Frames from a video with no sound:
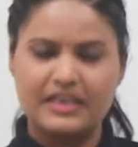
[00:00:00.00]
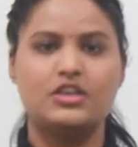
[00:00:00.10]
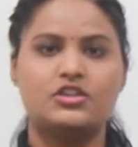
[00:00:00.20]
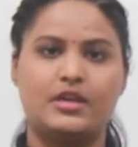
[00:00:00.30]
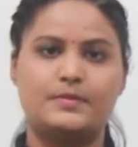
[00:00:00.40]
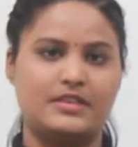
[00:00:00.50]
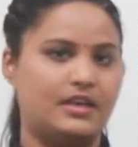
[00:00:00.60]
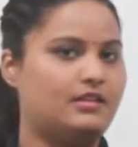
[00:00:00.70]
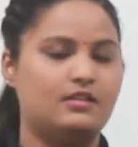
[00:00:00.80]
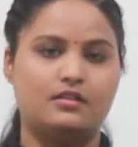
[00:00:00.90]
shapes
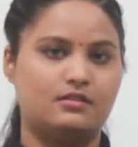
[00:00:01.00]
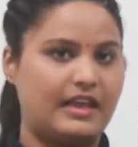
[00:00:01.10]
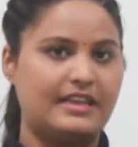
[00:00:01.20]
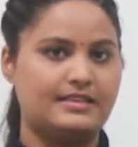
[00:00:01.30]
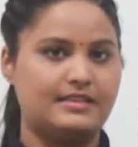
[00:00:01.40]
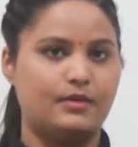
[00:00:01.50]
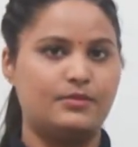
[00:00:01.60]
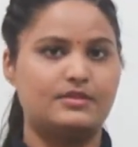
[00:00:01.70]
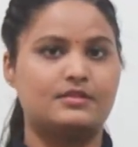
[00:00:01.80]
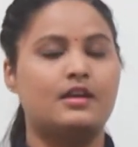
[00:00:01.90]
in the 9th
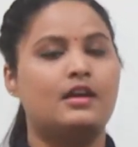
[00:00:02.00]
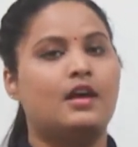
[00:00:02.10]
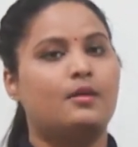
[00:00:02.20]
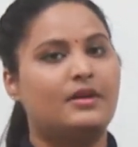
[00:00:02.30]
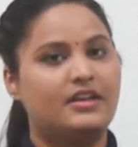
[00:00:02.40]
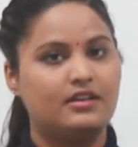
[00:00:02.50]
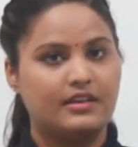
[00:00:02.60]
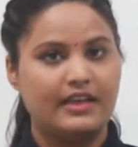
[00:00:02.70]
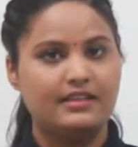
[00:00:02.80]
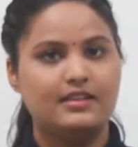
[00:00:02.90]
syllabus, but in
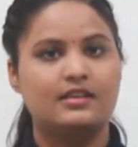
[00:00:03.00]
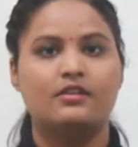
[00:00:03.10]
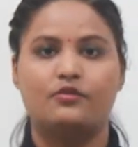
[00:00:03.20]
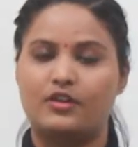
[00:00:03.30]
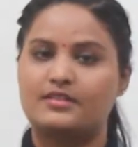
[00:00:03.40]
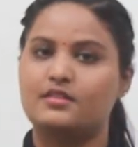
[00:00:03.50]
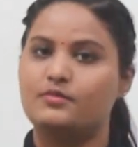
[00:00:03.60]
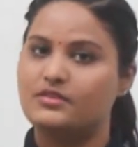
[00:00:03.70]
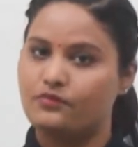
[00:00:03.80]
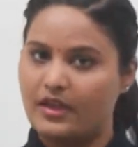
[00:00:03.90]
10th frustum
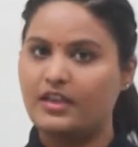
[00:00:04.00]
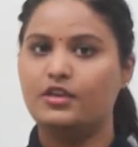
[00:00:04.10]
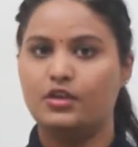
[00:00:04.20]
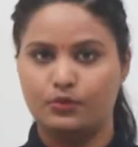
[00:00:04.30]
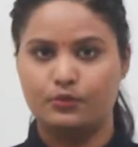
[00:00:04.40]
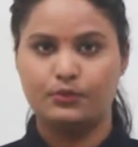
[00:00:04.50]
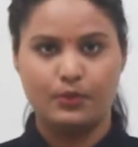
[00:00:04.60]
is very new.